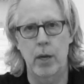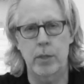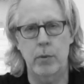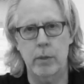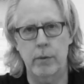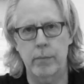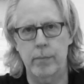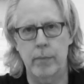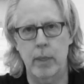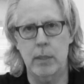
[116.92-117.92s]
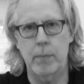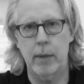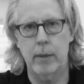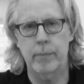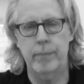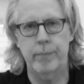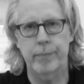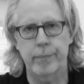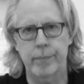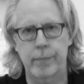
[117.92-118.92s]
So it's about a
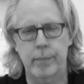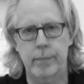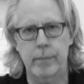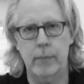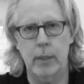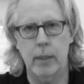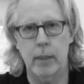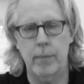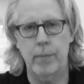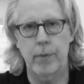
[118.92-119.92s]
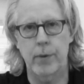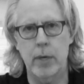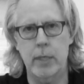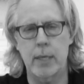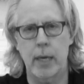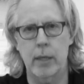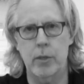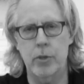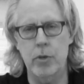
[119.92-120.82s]
30-second